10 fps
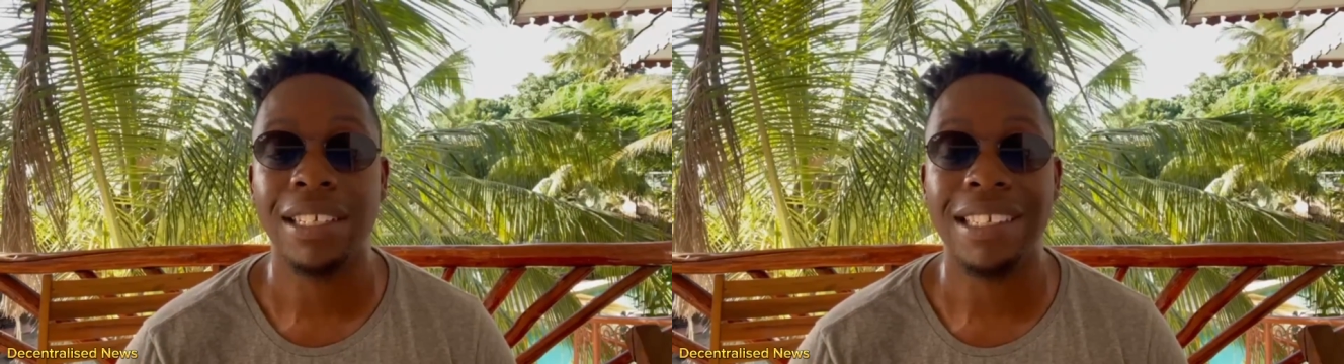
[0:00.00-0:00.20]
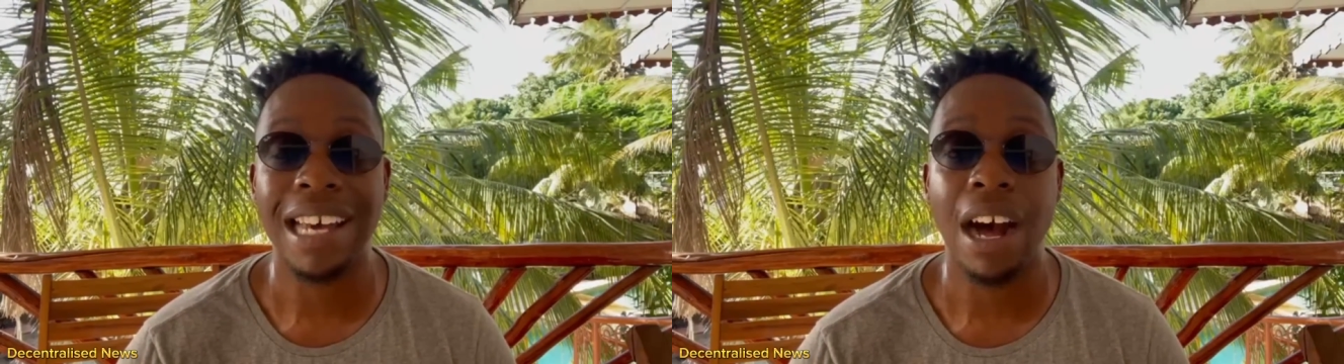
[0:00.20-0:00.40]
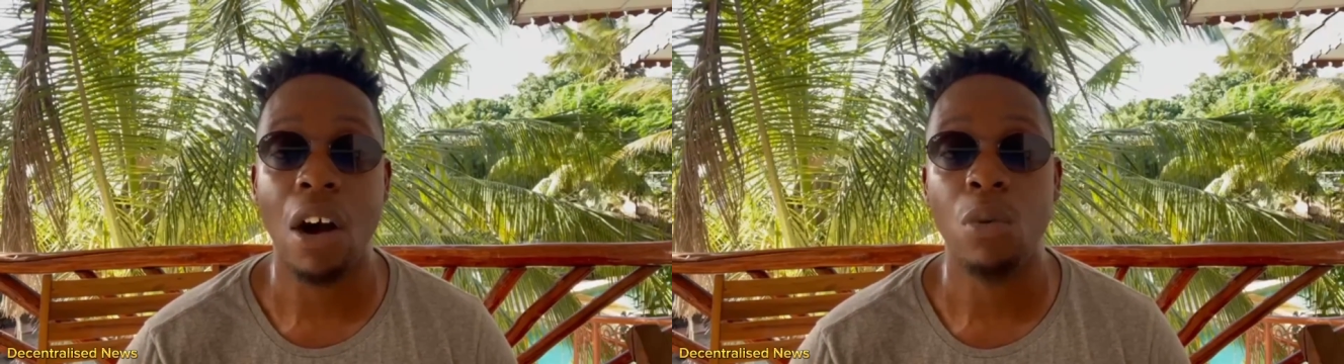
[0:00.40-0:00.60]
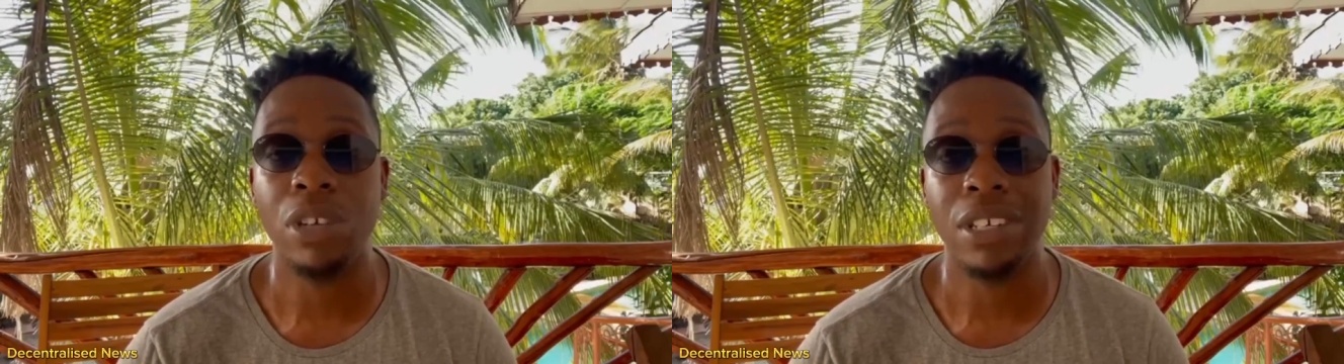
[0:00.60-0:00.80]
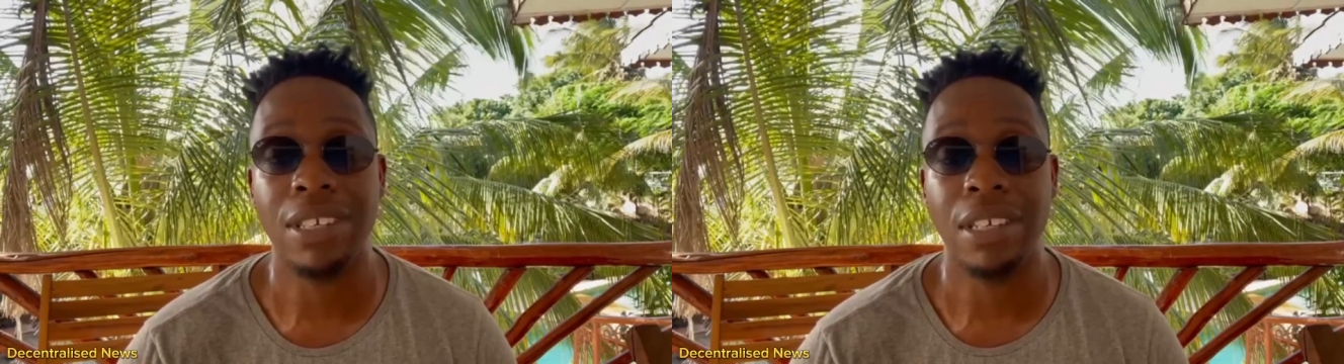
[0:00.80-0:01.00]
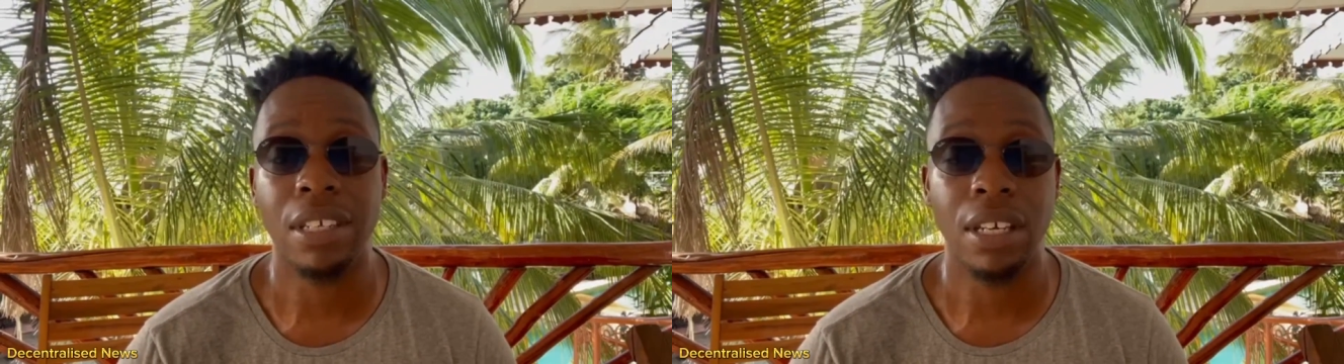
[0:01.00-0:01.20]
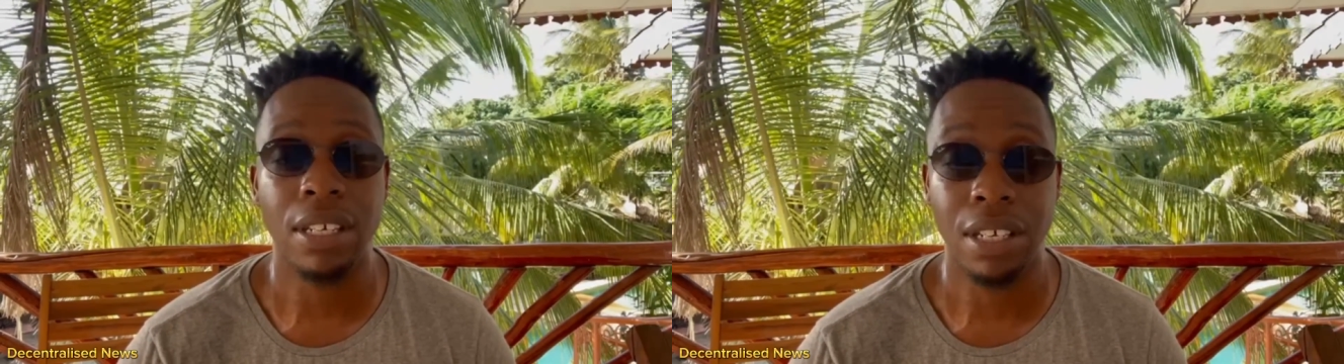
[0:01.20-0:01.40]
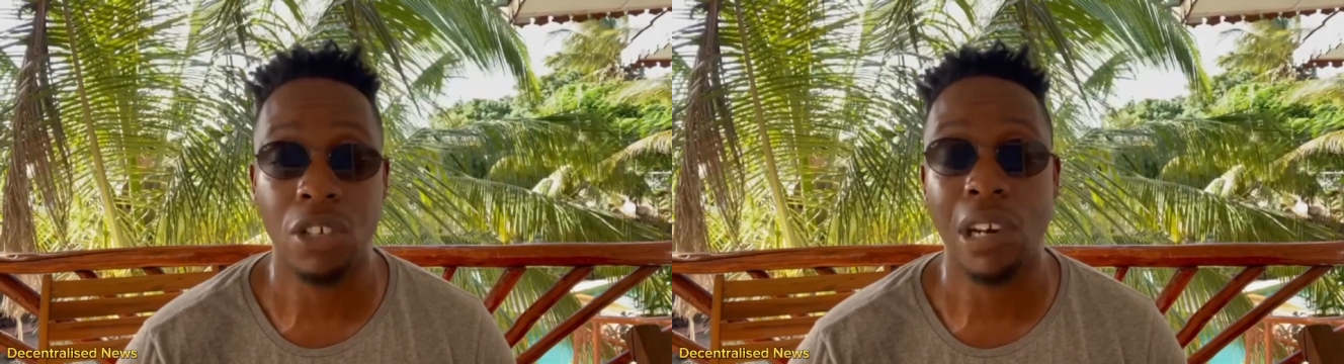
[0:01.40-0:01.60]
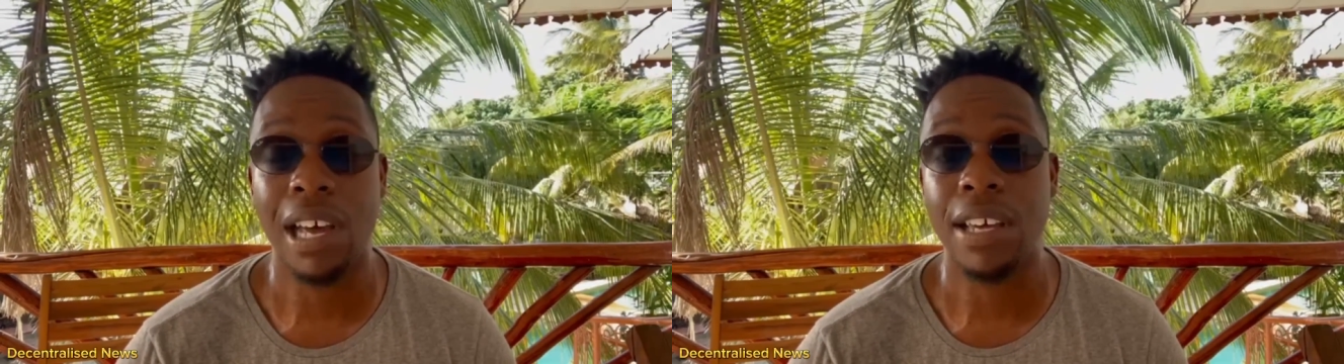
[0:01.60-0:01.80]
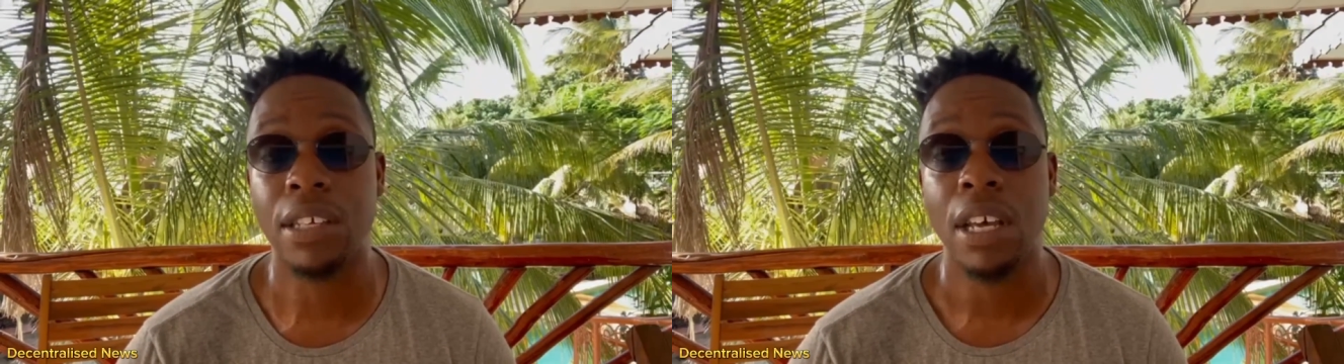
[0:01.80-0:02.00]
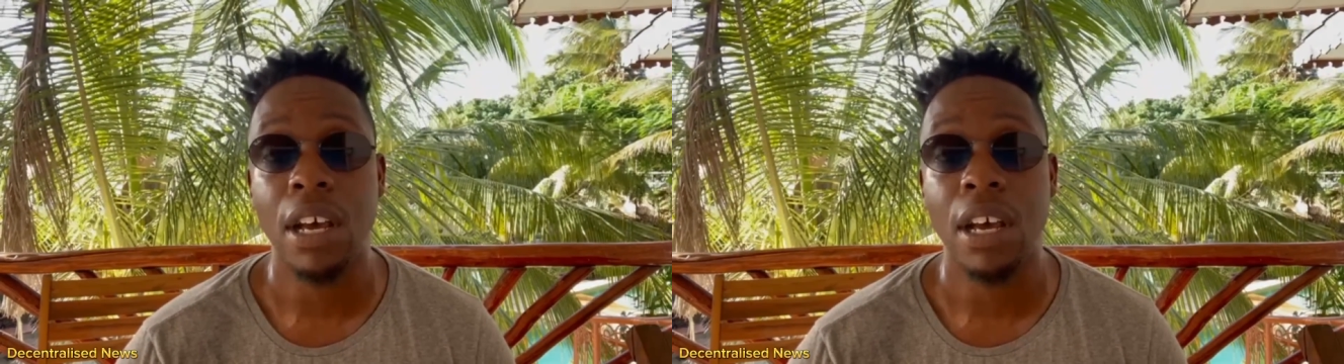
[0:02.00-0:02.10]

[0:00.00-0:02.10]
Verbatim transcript: DAO, which is the, the decentralized